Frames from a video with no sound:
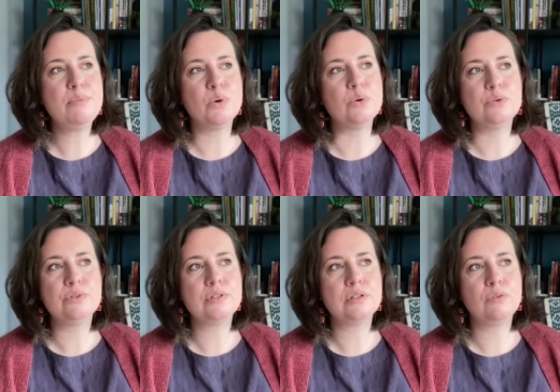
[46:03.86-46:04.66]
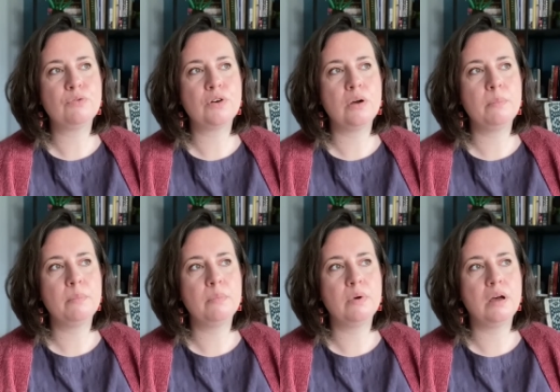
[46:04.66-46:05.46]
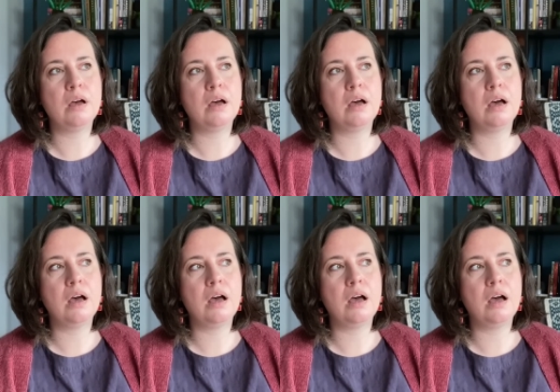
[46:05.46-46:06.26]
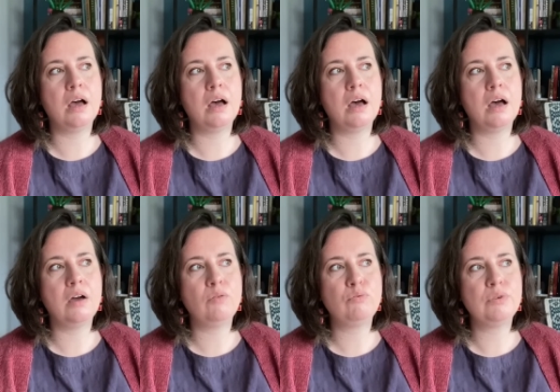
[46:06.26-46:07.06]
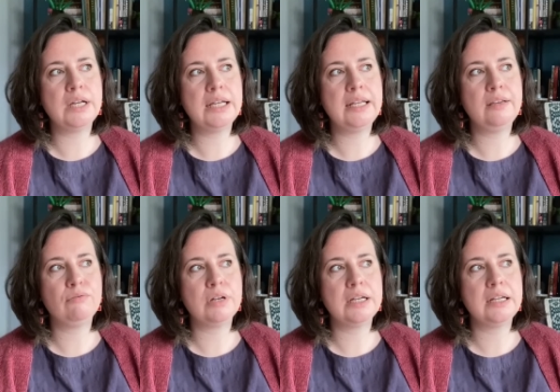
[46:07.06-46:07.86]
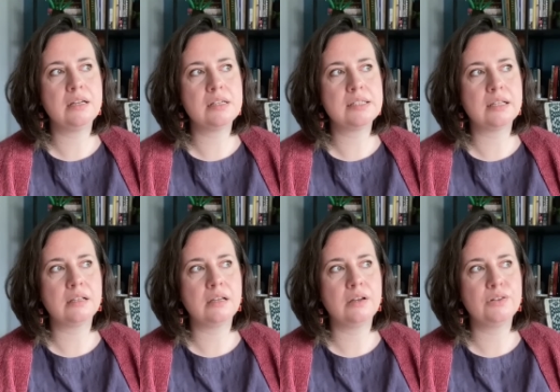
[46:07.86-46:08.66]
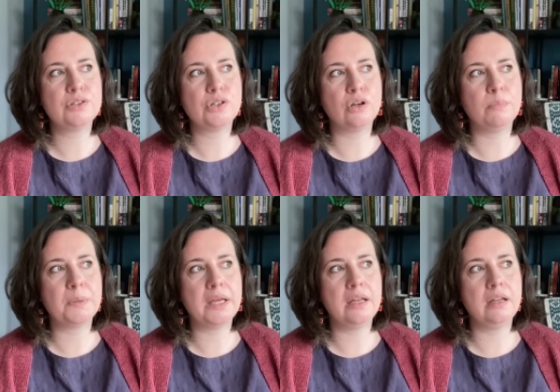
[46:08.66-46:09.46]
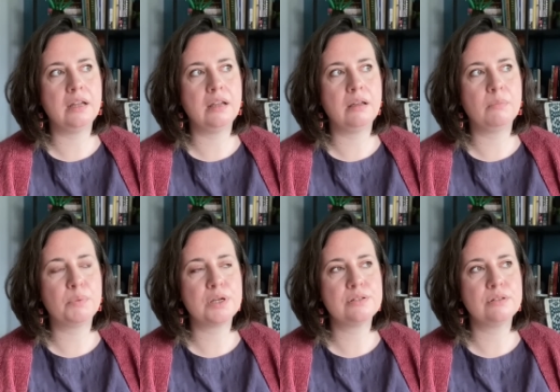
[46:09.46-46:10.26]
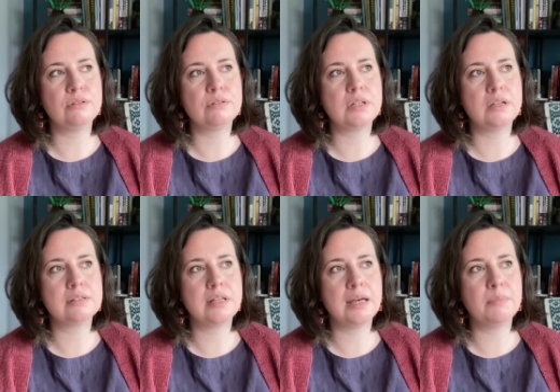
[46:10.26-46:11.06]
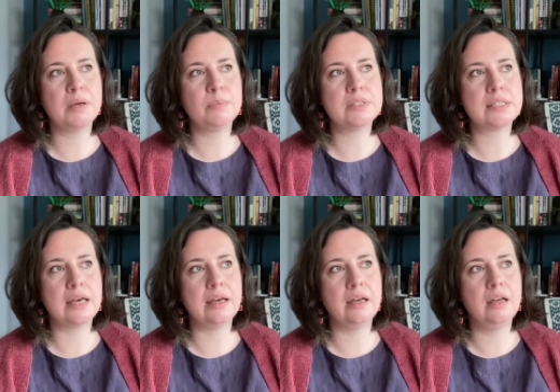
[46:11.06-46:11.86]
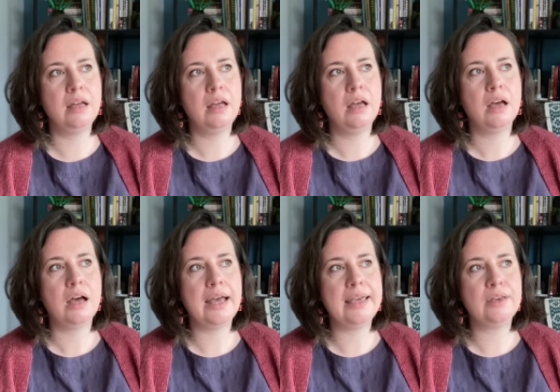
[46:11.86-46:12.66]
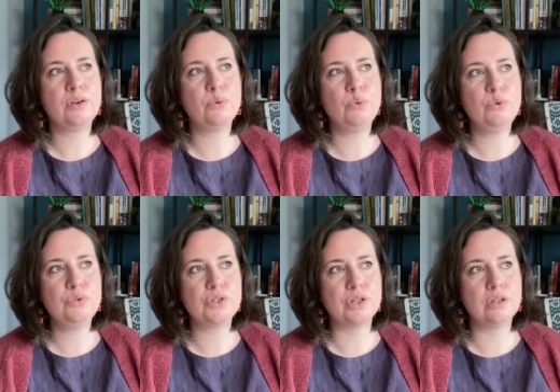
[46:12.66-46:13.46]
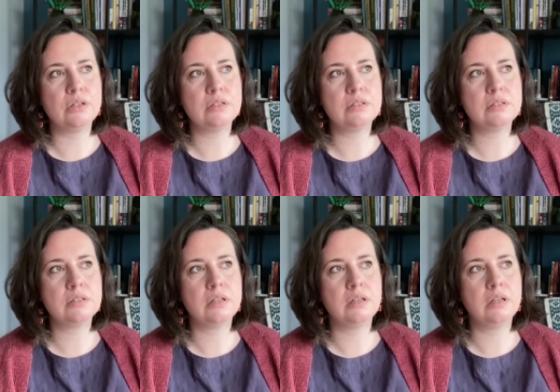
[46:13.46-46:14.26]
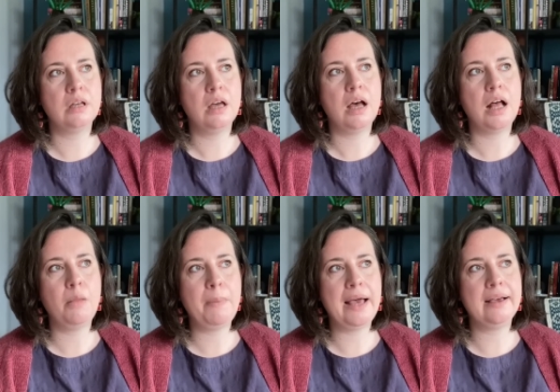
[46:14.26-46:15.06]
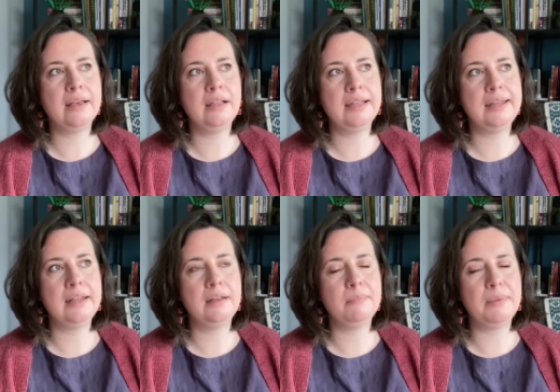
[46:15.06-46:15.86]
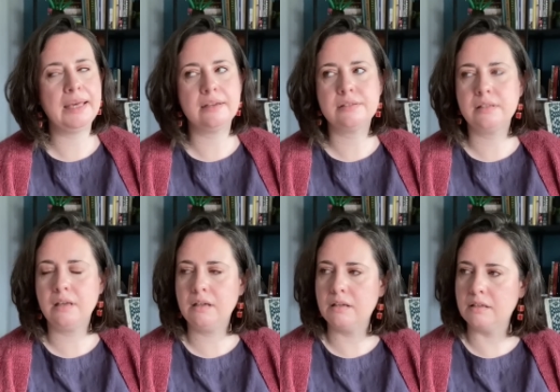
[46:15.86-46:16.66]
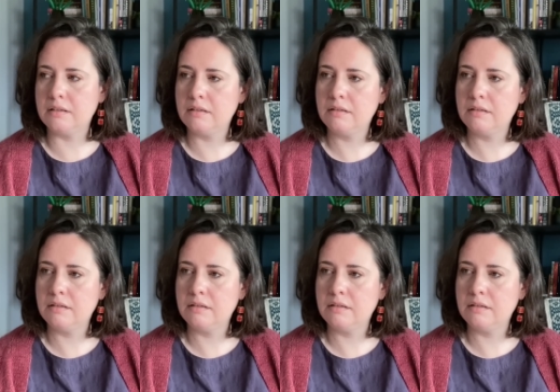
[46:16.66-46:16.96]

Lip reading: bought from a really, really nice little yarn shop in Brussels last time I was there, a gorgeous alpaca linen mix yarn